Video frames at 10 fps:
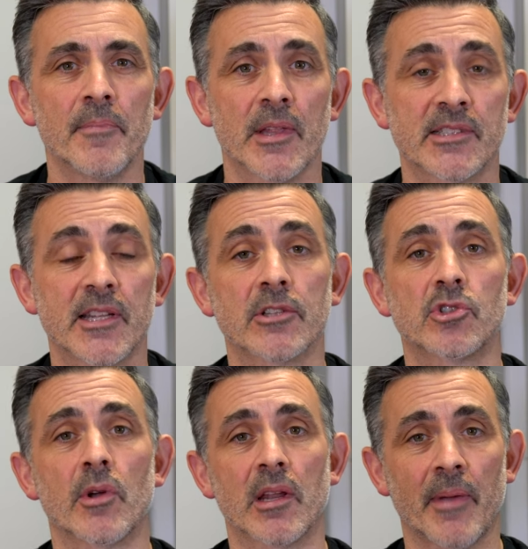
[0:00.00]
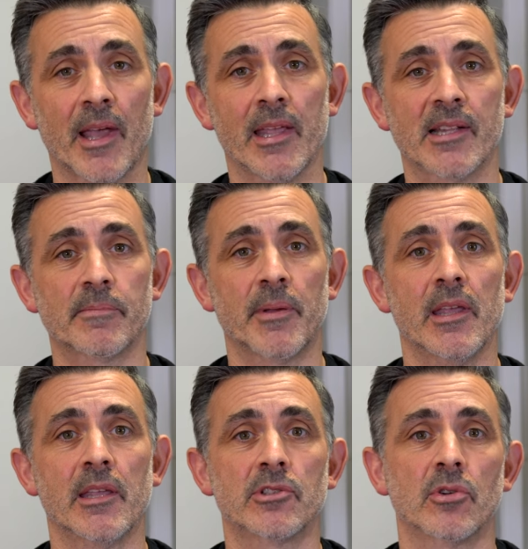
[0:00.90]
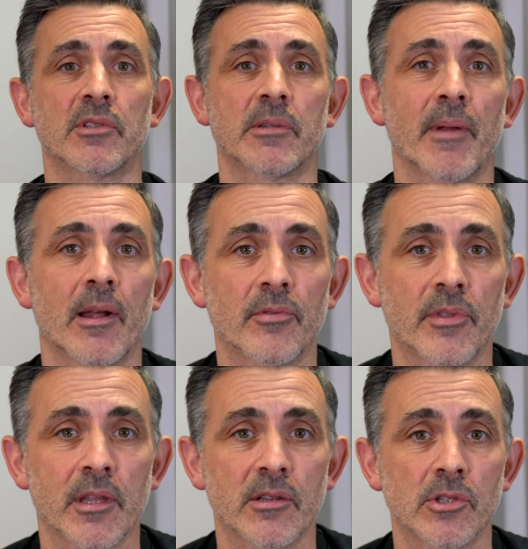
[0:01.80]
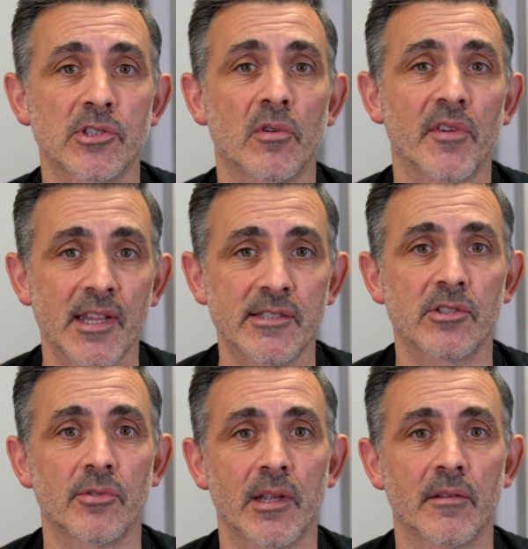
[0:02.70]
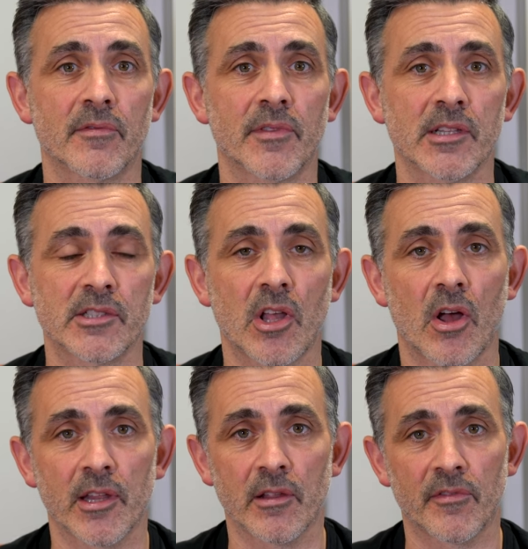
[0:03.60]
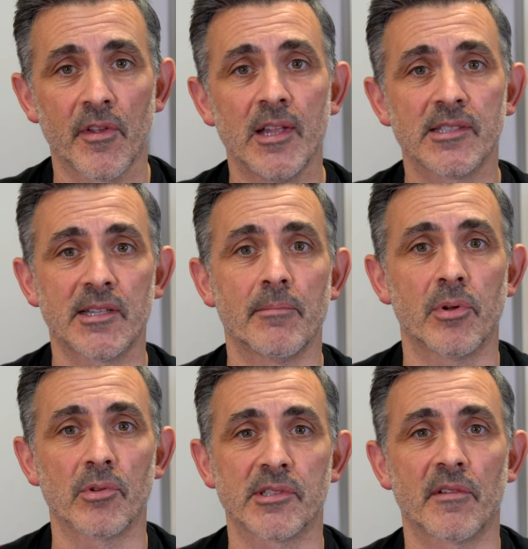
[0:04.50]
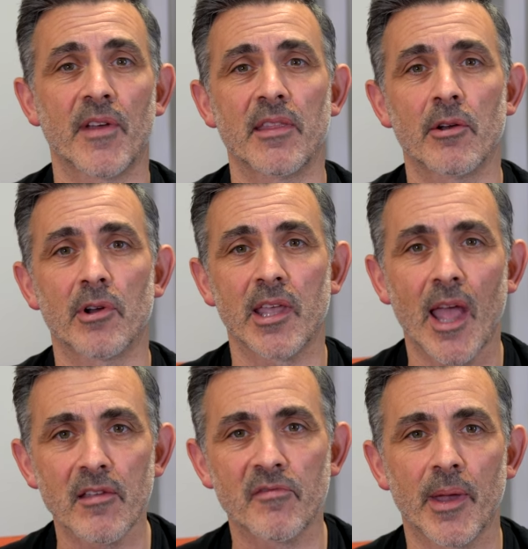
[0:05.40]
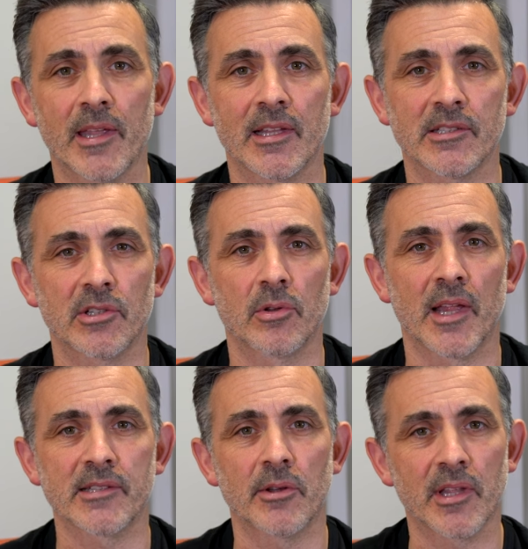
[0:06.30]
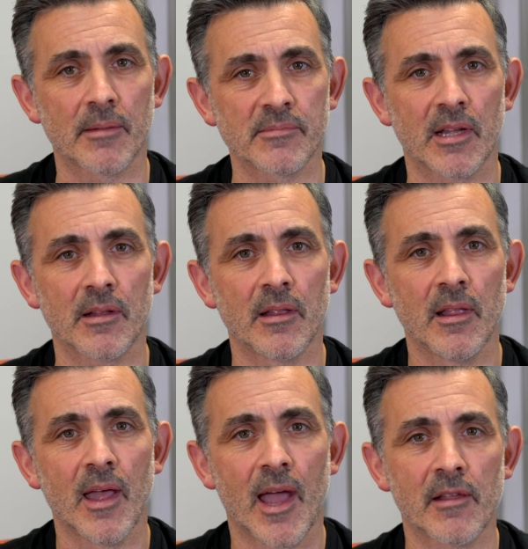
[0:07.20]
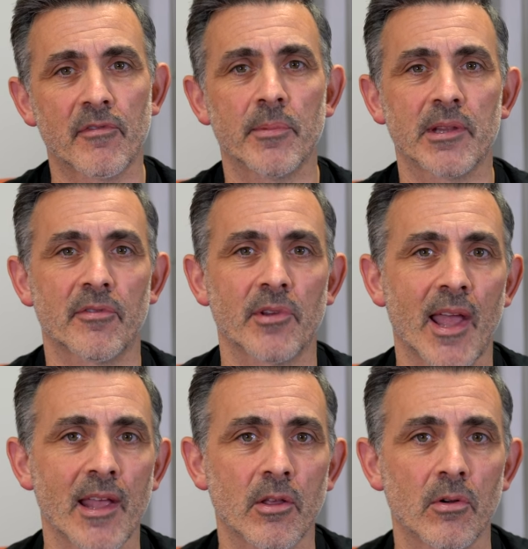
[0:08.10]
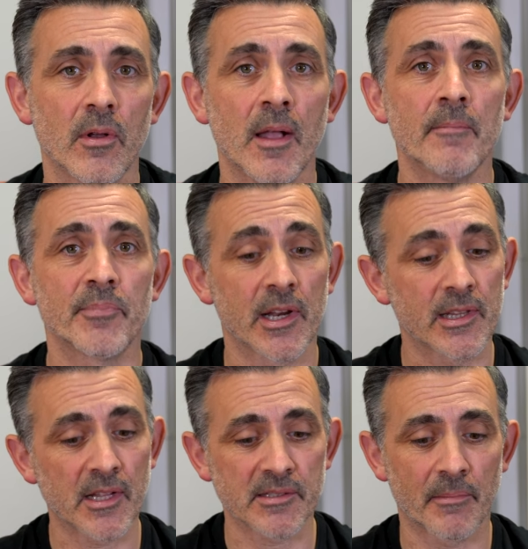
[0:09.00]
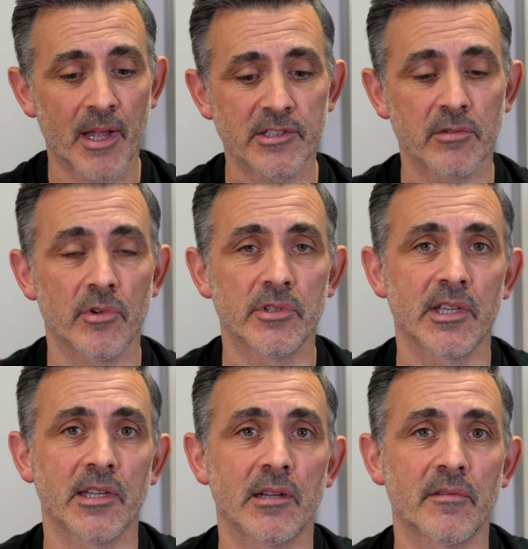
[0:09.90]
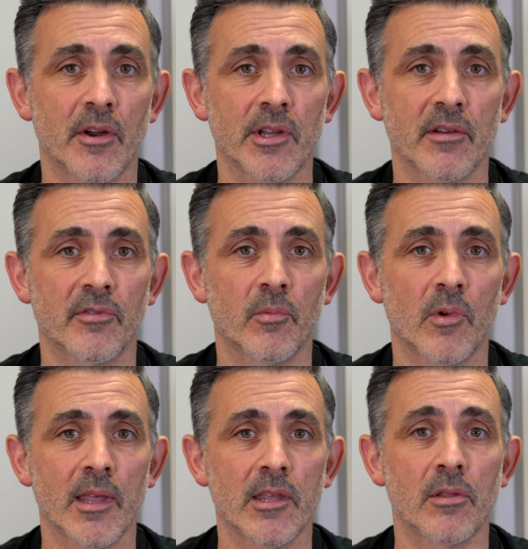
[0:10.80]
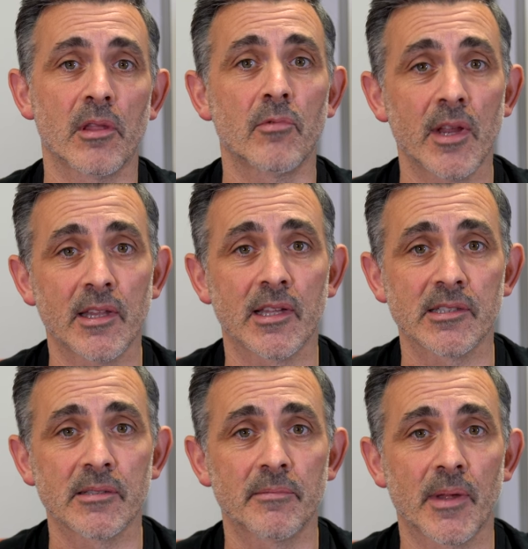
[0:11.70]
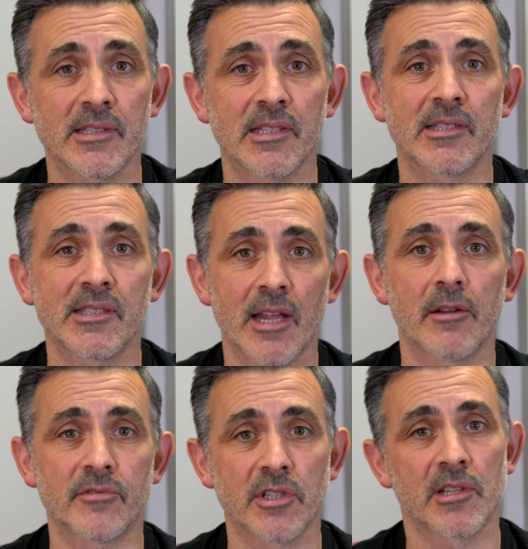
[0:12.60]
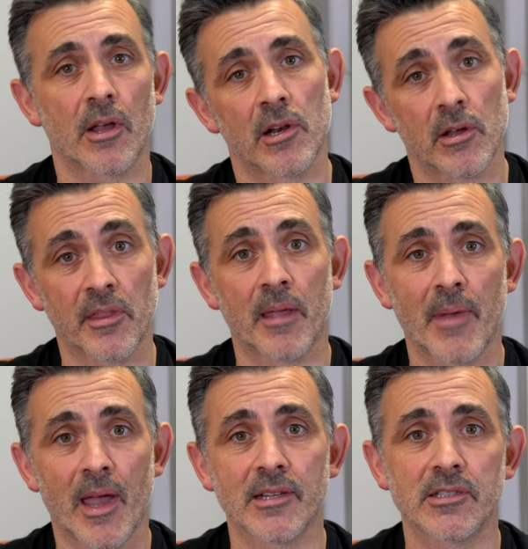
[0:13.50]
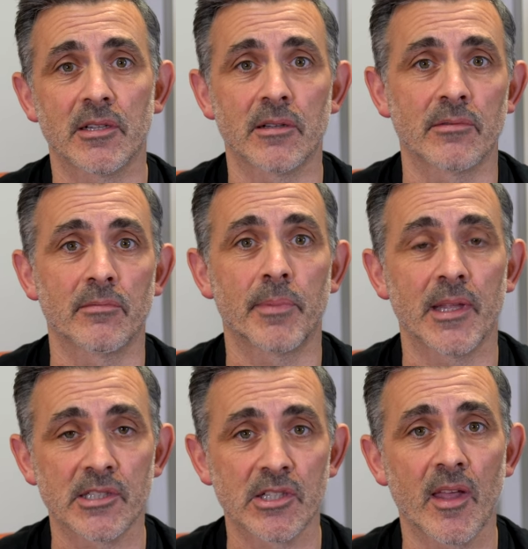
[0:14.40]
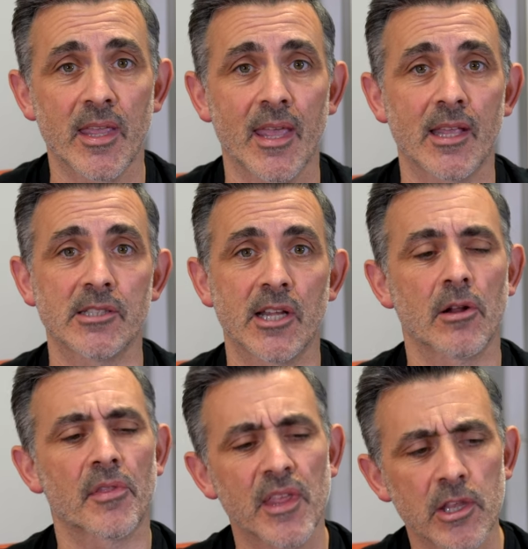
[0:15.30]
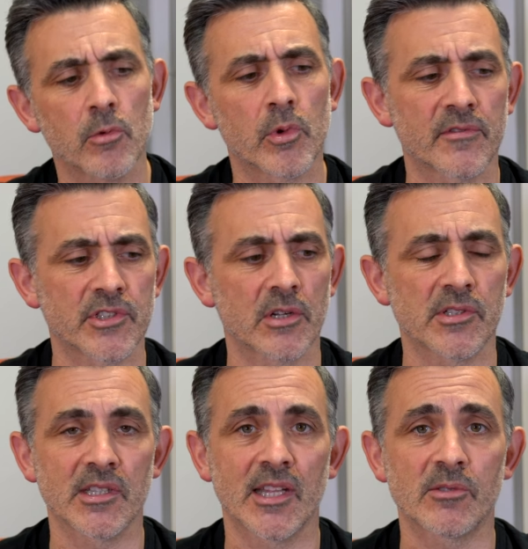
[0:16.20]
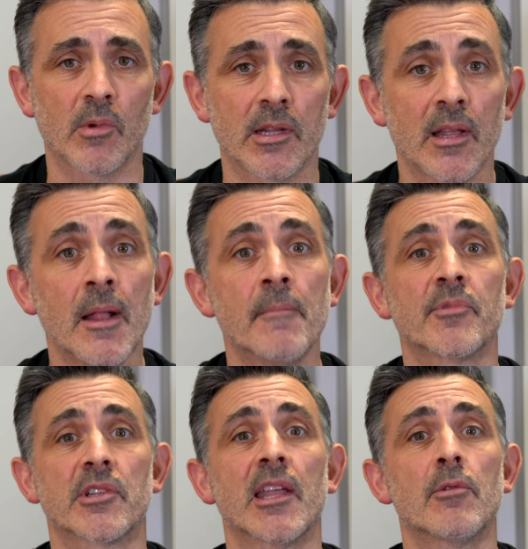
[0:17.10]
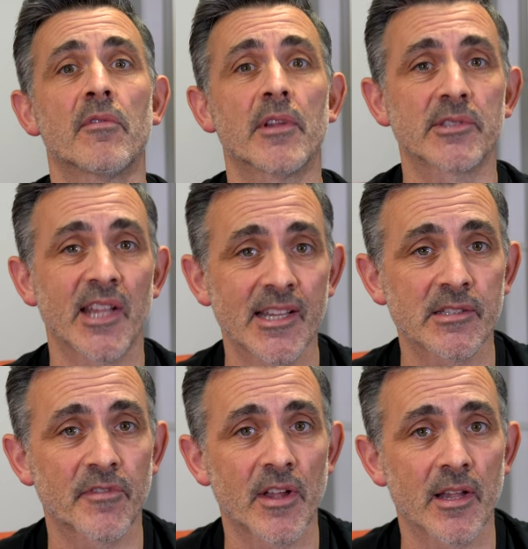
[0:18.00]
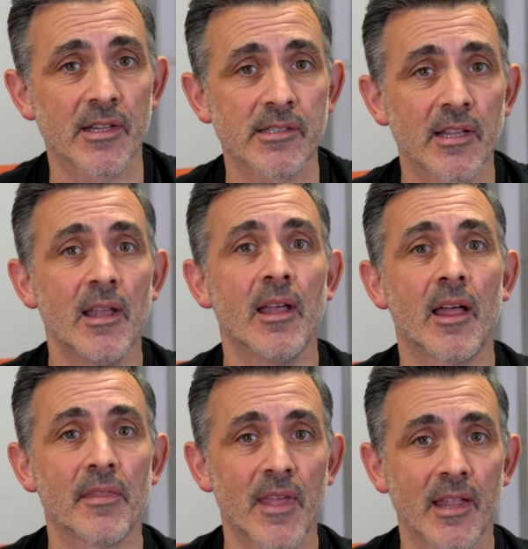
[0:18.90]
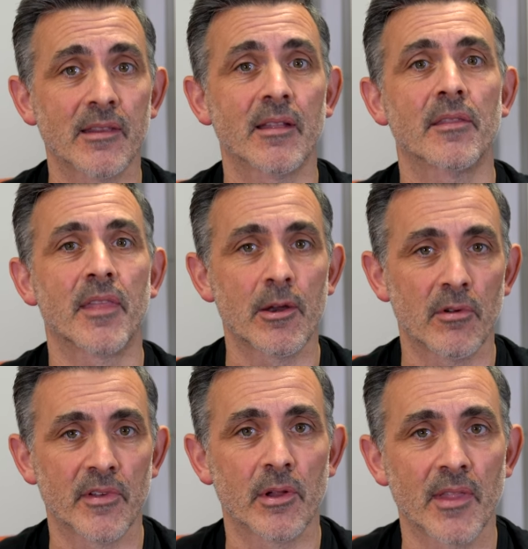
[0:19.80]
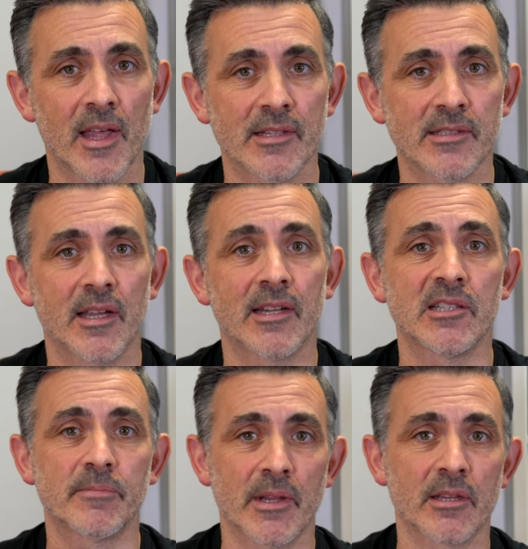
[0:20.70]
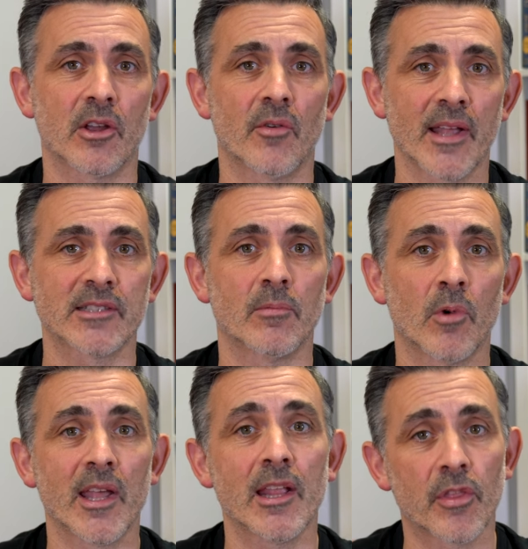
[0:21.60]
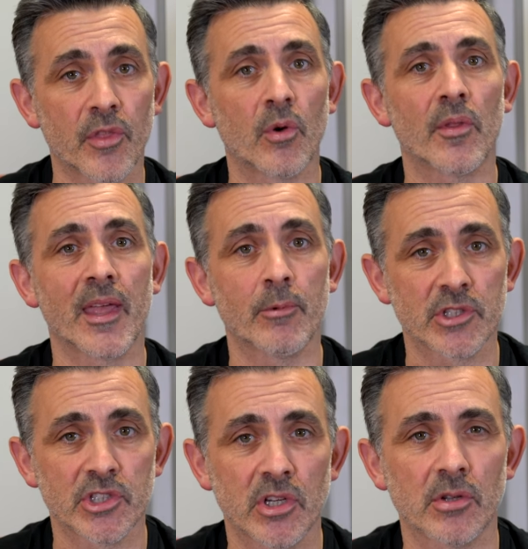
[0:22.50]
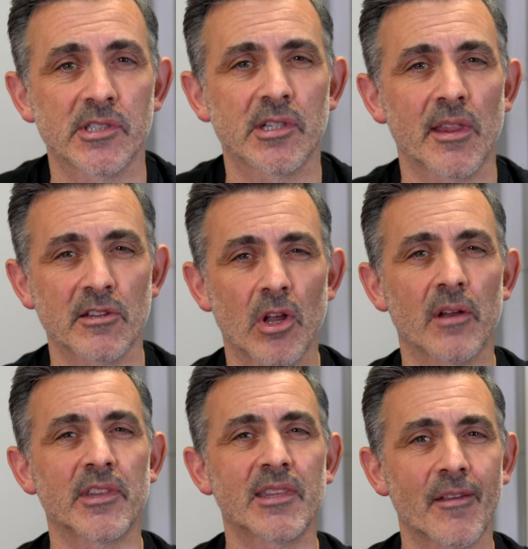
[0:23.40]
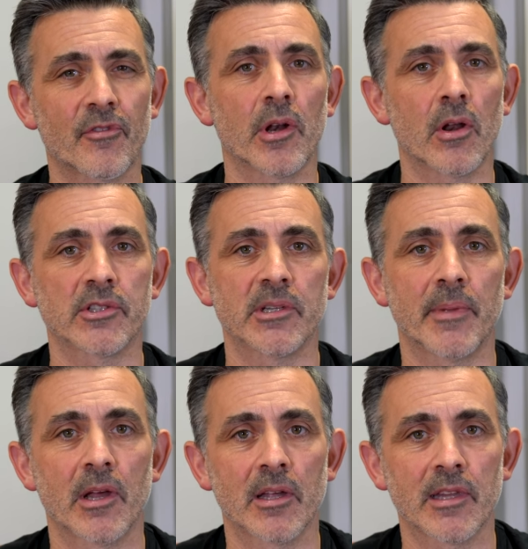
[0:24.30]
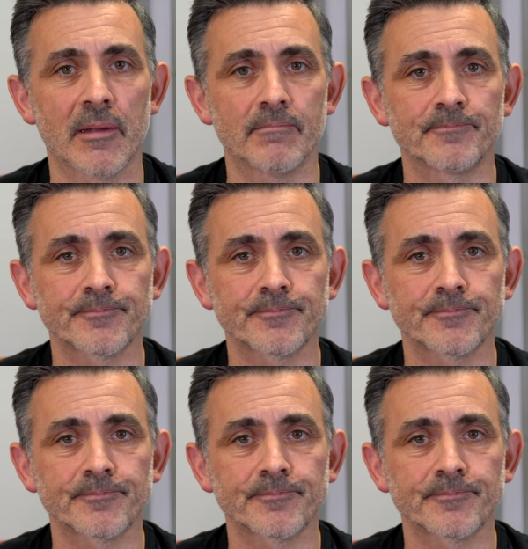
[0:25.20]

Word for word: Instead of talking about ESP, he talks about the, the sort of history of these kind of symbols and the fact they're on cave paintings and all that. So he comes at, at it from a different angle and he does a matching routine in a very different way using readings. Basically, instead of just going, look, they match and being psychic, he's saying, I think you would have chosen this one. So he reveals his first and then they reveal theirs and he's been correct in what he thought they would choose. So there's kind of a different logic behind it.